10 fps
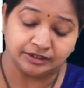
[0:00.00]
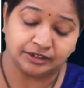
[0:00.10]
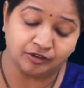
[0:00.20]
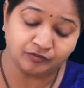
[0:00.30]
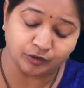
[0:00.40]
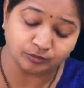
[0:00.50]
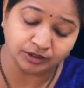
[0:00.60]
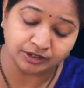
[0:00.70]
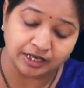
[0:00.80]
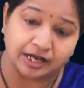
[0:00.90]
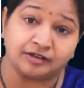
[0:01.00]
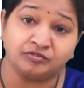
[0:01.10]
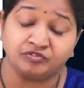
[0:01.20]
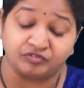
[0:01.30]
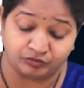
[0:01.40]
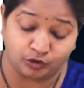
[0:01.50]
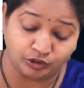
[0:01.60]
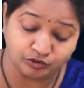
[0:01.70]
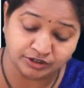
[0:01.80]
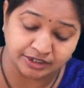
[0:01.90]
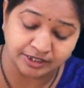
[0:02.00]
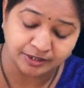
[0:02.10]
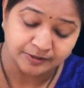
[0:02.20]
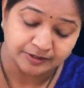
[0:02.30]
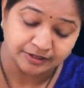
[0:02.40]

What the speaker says: Now from the graph, what you see,